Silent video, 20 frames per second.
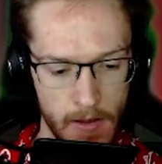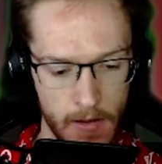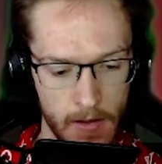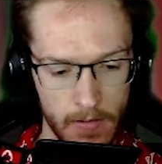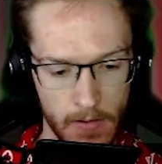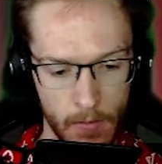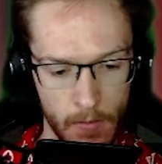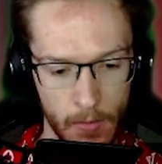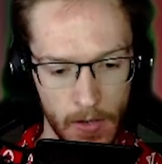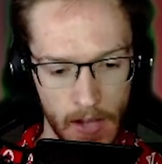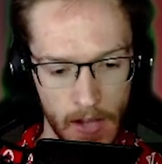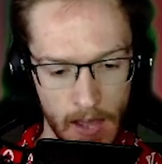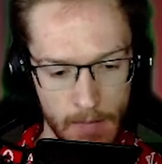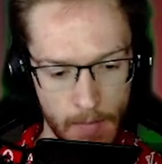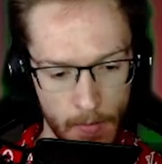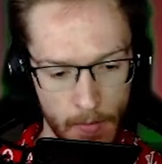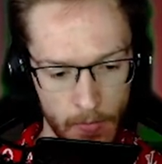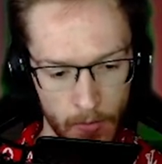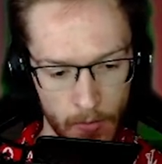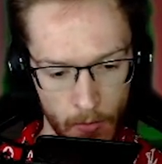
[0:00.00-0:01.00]
So I want to get him
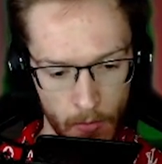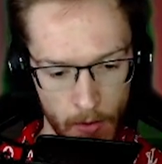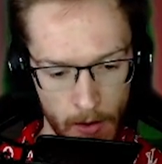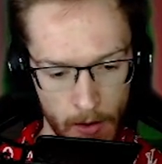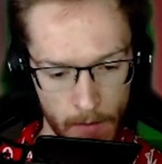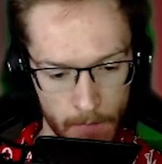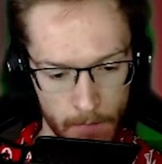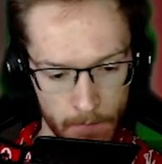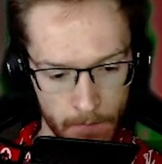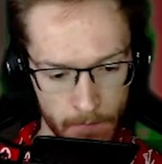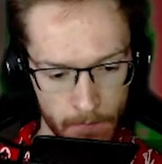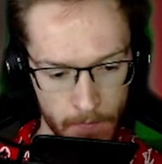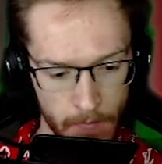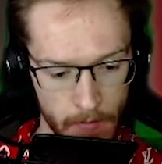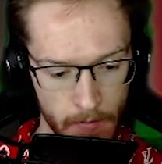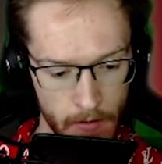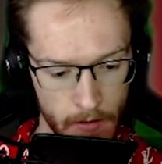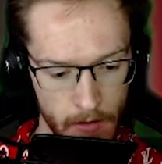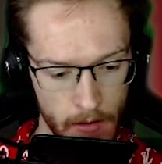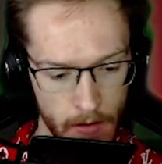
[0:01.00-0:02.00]
up to
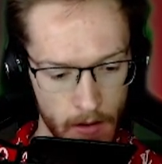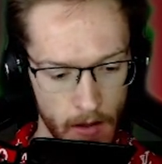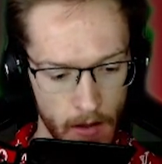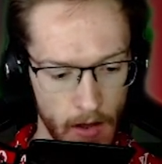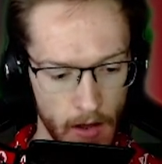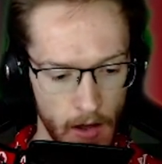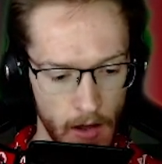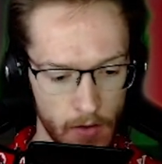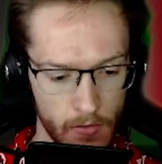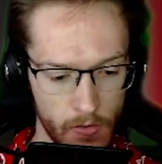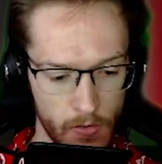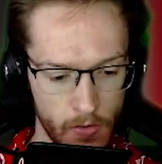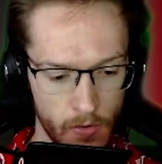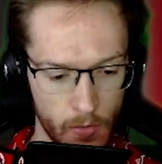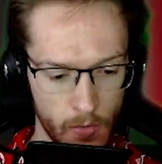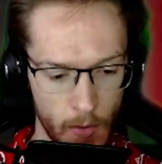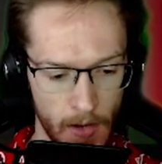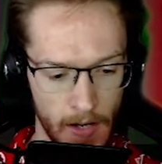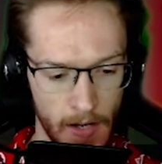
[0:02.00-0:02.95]
120